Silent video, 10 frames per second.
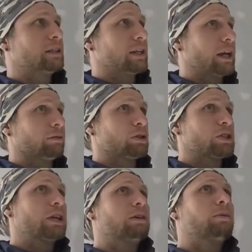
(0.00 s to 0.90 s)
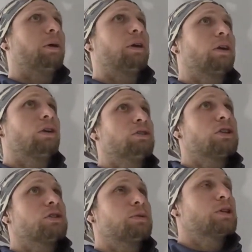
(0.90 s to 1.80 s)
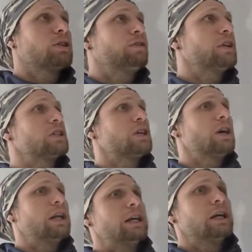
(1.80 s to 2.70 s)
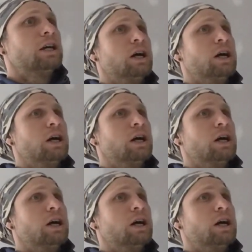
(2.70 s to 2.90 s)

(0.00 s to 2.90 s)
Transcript: Today I'm just here at 1 o'clock just because I finished early.